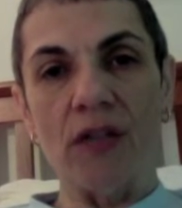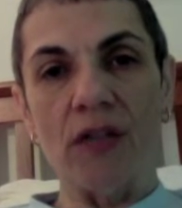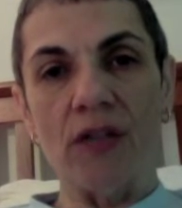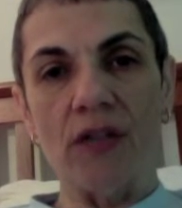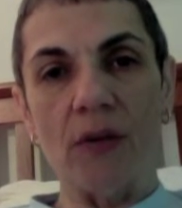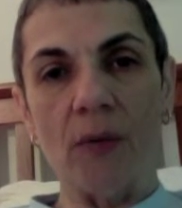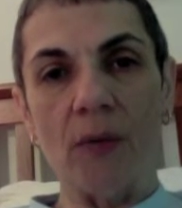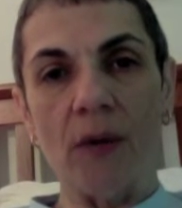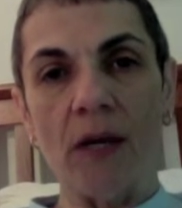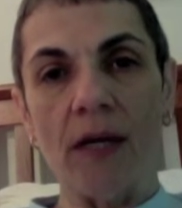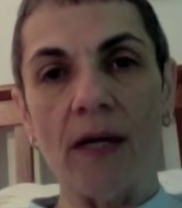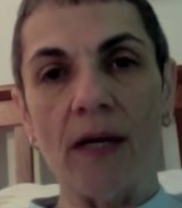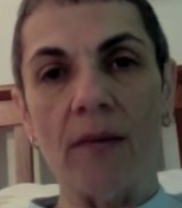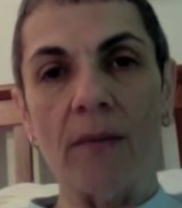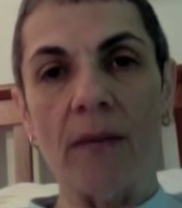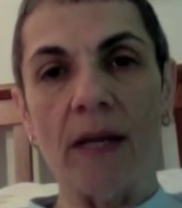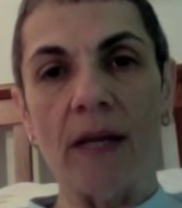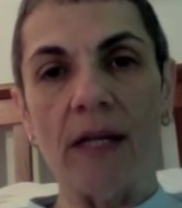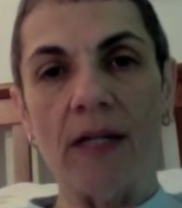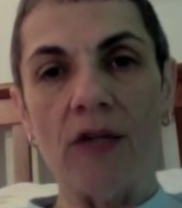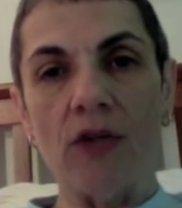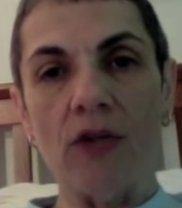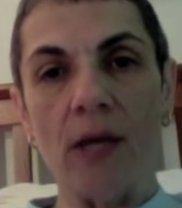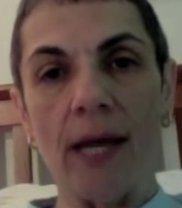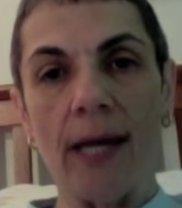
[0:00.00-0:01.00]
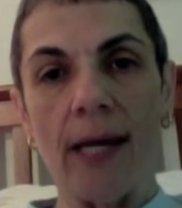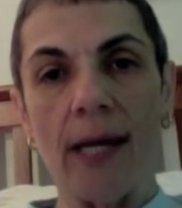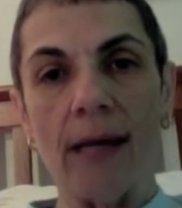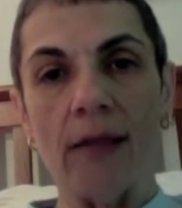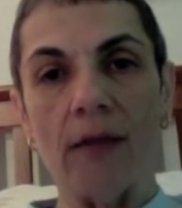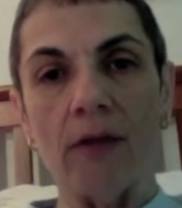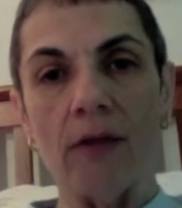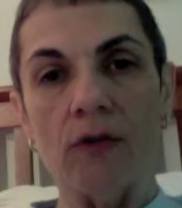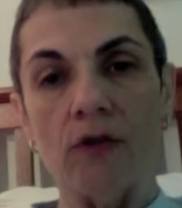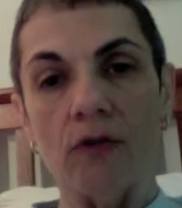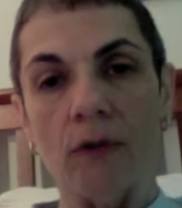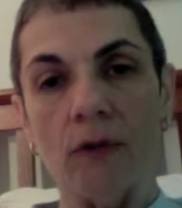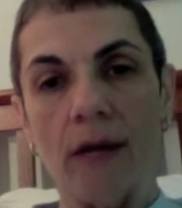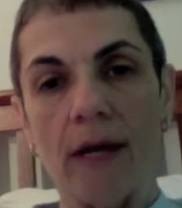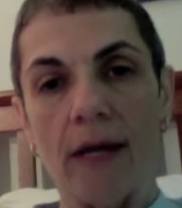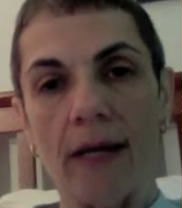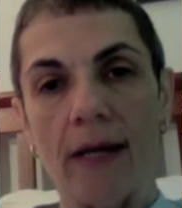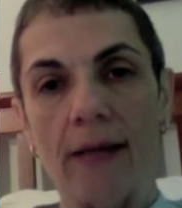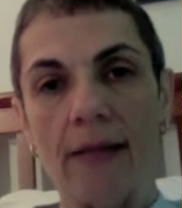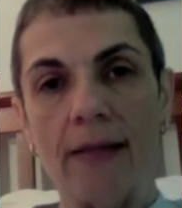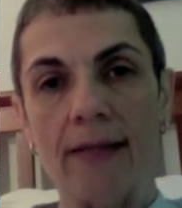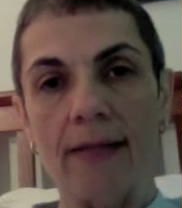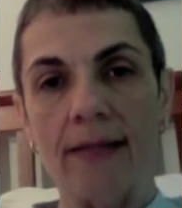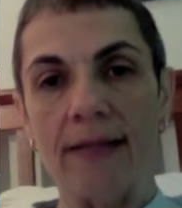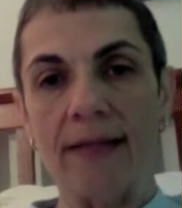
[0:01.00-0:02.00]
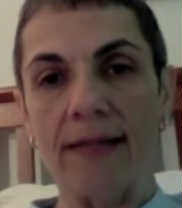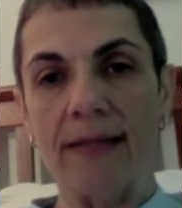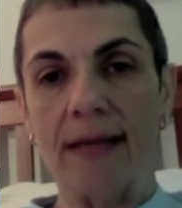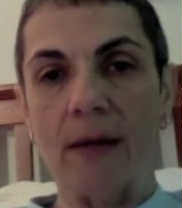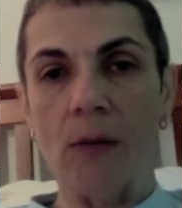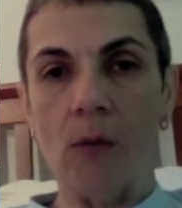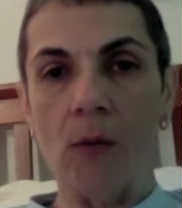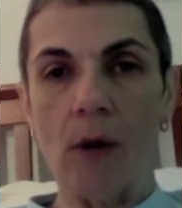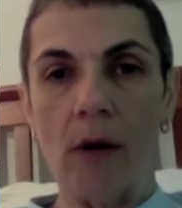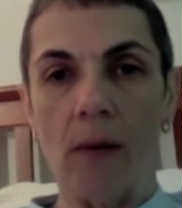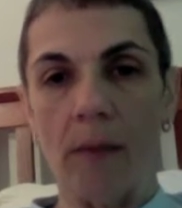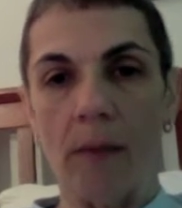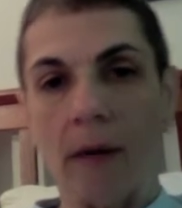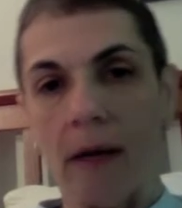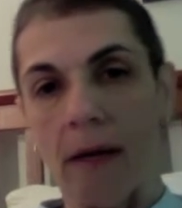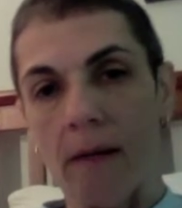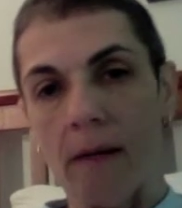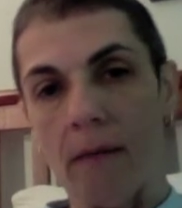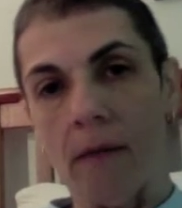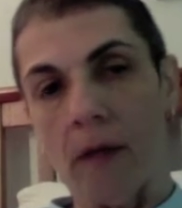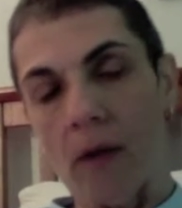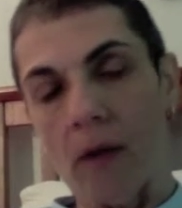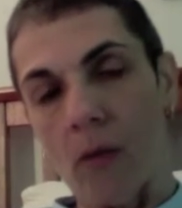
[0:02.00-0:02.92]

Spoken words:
so I can maintain the trend and see where my